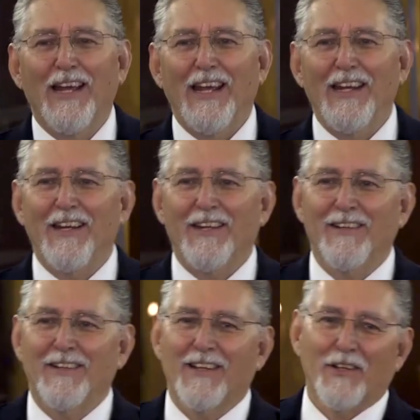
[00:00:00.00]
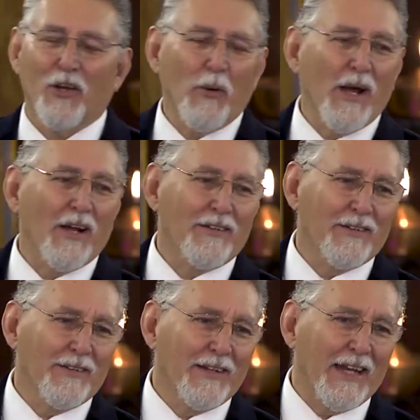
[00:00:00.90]
he didn't uh, go out
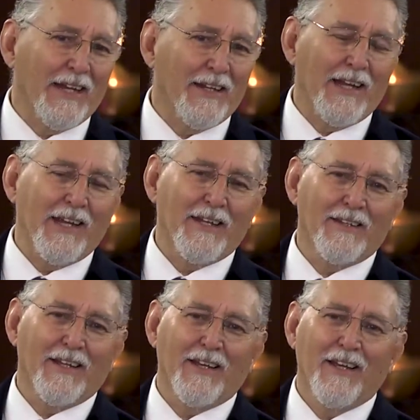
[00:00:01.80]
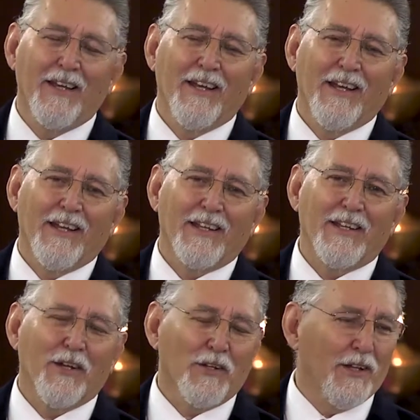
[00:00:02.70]
and, and, and uh,
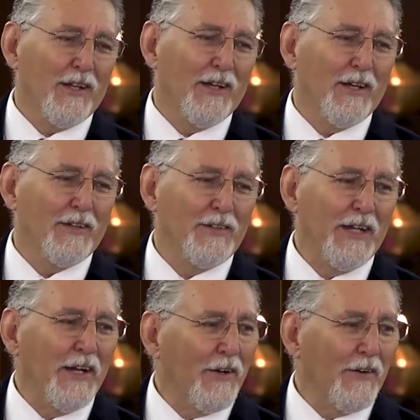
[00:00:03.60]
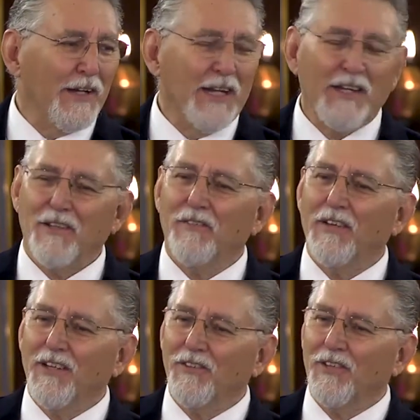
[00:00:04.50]
kill uh, deer and eat the
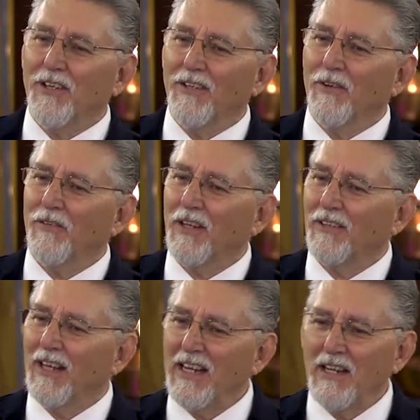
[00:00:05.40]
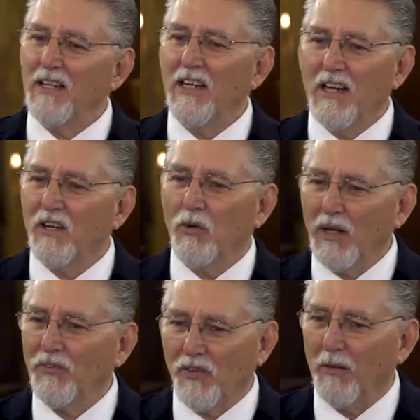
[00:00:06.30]
venison or things. He, he ate
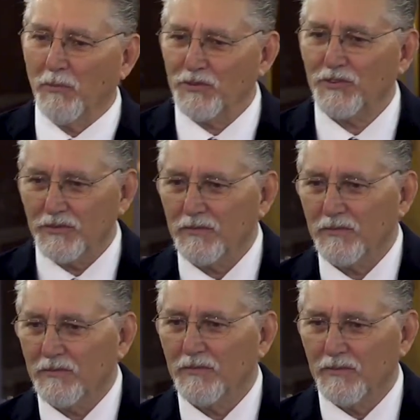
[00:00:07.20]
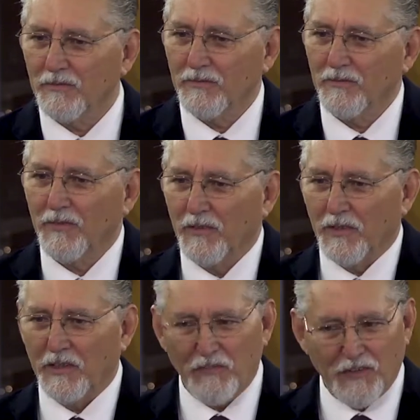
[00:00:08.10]
grasshoppers.
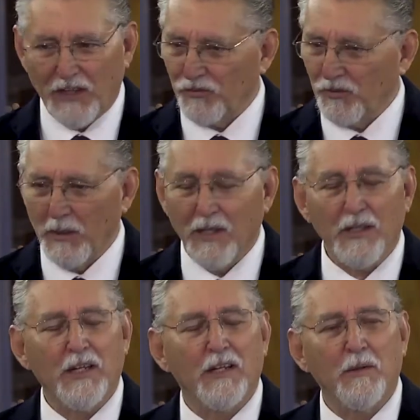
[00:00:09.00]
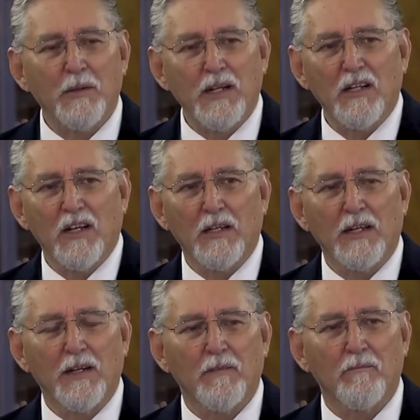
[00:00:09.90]
And he found some honey and he would eat
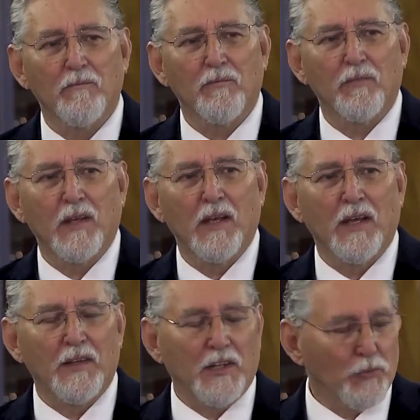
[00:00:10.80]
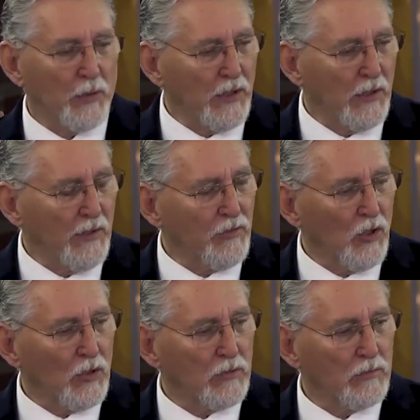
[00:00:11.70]
honey. And that's what he lived on.